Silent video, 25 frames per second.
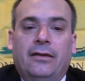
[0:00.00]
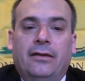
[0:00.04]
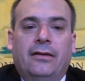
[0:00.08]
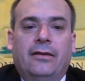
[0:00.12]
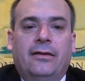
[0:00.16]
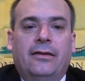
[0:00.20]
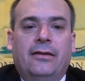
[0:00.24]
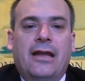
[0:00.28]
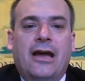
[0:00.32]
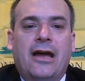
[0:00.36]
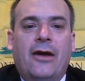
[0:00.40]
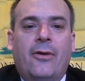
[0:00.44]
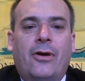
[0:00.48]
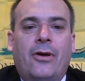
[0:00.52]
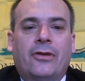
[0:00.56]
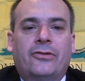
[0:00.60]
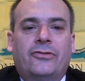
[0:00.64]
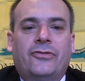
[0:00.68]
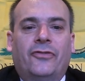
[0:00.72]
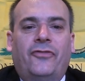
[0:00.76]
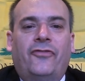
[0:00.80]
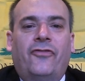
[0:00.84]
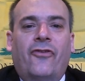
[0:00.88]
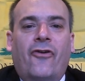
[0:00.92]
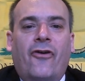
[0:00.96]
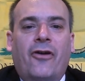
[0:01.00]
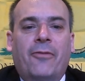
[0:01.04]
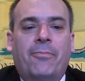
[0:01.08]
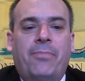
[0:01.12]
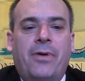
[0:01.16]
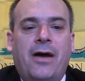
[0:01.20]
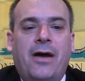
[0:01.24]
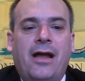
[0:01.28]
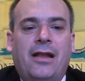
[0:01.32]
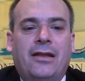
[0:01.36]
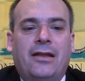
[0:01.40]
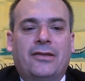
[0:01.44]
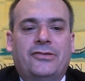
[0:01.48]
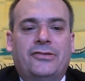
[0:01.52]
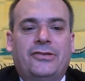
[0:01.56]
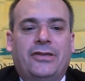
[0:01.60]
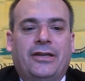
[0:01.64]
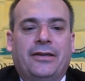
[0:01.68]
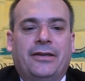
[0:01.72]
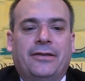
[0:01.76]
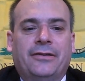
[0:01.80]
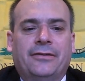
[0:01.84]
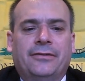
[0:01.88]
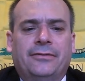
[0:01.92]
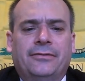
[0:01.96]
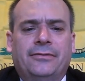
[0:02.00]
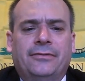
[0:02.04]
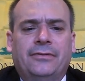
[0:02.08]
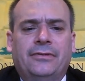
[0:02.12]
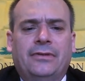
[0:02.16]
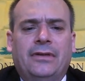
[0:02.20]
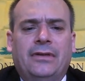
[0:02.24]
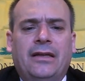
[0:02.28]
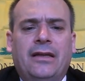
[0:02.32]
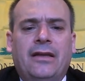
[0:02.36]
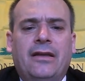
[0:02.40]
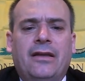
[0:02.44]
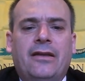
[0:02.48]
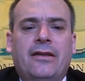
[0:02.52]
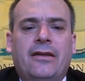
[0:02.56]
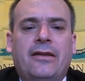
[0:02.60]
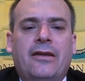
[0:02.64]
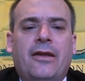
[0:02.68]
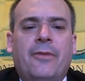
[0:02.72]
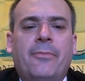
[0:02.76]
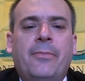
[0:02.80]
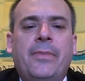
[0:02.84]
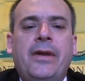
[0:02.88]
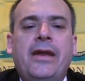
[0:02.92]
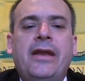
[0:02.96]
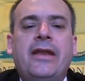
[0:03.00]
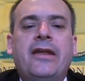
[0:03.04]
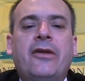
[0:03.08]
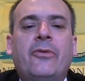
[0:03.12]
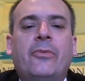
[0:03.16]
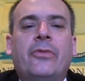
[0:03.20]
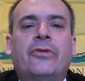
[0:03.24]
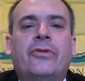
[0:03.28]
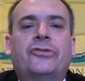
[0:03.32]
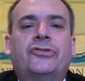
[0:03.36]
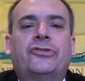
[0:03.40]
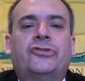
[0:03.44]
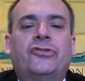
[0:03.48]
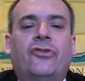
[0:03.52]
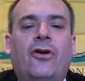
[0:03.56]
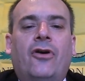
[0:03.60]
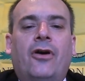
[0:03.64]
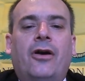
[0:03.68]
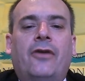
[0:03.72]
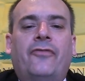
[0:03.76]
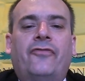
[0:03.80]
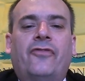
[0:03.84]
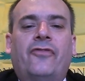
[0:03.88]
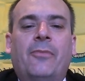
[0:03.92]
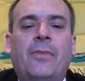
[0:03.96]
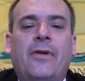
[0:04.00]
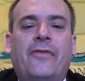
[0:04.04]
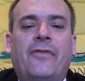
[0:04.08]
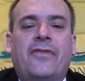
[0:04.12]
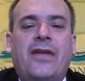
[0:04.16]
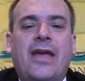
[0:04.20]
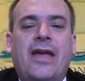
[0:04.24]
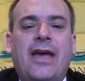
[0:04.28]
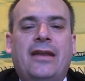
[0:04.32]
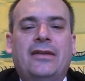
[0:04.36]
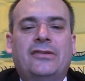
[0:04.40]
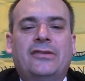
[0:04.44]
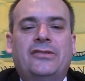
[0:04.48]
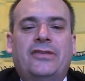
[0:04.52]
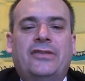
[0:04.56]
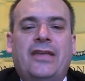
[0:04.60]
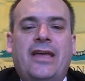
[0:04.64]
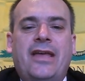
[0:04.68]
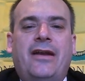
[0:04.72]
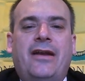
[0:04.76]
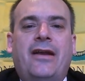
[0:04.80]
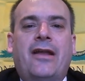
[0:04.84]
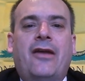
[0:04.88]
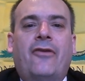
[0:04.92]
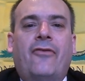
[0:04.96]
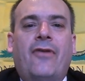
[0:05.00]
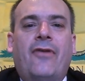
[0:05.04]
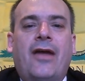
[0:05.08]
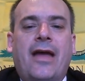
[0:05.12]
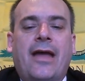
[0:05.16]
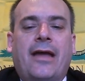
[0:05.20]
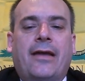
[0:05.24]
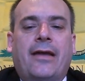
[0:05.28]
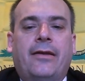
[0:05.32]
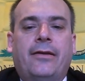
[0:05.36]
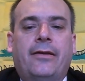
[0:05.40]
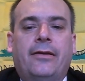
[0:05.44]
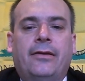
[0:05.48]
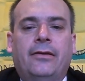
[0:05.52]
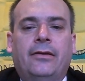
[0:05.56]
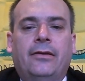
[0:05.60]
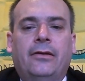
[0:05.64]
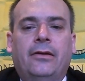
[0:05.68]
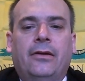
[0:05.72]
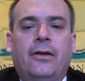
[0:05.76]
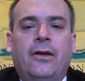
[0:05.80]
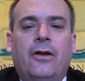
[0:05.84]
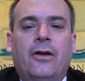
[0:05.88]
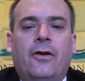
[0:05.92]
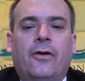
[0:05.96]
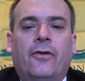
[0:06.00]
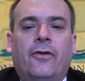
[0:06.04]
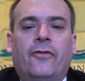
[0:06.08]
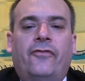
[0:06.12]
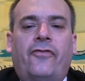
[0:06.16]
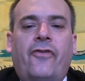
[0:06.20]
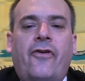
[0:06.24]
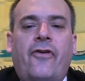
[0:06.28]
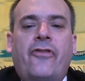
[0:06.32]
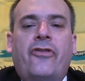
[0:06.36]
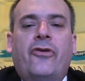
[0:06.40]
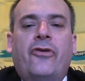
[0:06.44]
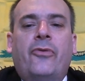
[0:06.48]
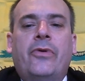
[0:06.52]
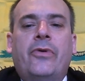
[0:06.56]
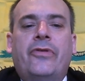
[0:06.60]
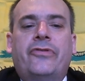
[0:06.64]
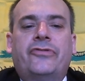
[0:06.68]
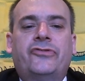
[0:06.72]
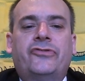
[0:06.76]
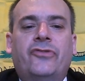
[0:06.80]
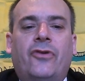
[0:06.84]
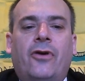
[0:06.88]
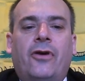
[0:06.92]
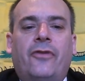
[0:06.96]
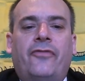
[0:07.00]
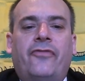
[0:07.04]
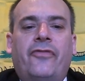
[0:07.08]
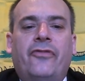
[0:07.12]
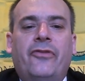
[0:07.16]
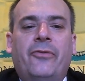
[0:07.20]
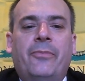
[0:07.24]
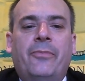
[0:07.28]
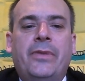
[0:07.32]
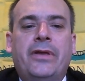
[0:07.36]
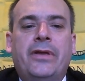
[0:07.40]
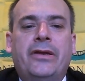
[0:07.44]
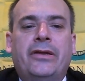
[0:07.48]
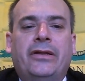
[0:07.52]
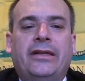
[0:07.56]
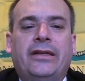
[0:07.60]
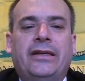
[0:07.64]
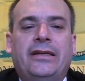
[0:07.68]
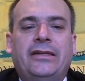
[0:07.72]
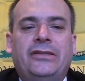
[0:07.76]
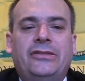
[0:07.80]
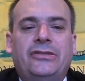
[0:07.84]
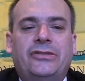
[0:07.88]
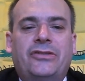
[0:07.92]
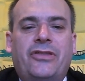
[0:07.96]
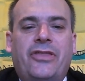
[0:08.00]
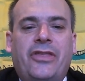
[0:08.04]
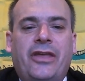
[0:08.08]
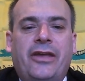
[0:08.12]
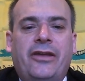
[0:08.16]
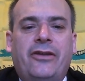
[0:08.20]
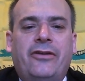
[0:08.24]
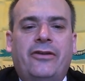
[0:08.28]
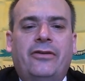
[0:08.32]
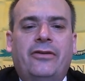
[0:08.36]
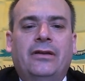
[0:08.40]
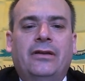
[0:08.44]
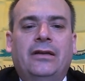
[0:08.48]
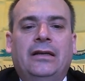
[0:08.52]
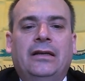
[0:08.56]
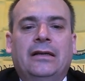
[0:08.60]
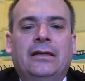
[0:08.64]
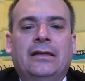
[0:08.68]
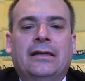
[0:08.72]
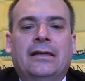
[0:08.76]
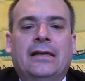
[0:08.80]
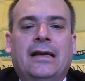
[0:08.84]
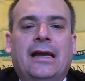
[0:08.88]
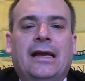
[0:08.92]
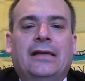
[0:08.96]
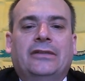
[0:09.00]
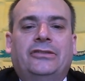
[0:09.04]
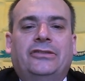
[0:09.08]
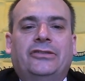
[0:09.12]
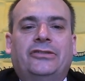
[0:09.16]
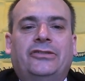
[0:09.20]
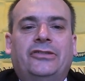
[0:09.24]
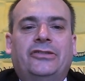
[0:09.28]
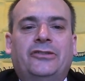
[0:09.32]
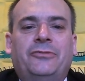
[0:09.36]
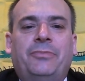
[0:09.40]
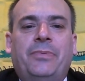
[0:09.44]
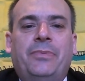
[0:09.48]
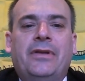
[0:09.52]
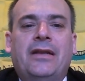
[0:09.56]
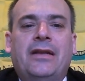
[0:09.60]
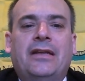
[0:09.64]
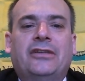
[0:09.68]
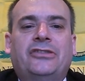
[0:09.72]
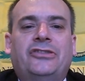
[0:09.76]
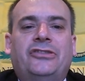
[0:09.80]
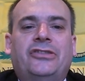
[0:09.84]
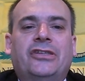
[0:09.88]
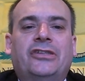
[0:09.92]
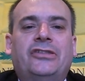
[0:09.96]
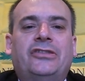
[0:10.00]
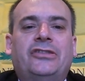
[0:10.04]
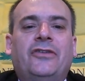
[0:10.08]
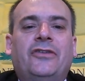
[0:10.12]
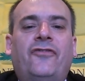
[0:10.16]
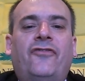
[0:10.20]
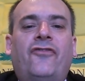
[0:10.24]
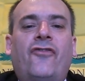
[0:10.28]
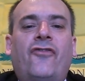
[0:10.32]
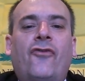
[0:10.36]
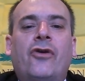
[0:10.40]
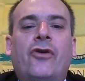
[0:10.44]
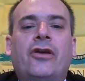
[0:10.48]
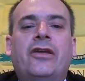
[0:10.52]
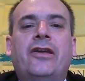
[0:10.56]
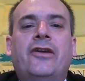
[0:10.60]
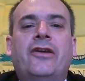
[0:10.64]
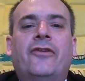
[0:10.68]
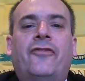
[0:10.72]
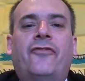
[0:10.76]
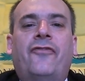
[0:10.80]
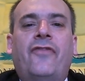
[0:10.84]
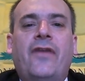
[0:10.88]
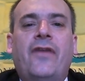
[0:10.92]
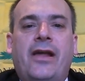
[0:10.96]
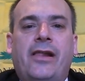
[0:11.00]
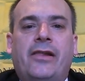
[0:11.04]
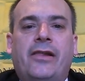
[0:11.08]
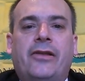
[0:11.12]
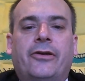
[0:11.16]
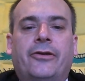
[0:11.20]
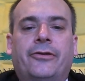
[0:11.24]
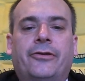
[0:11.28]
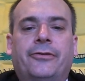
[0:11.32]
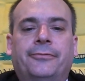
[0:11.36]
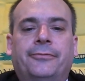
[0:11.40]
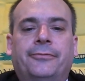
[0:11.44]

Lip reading: Now on to foreign policy. Immediate withdrawal from Afghanistan and Iraq. Further withdrawal from the Middle East theater, as this has been a 64-year failure.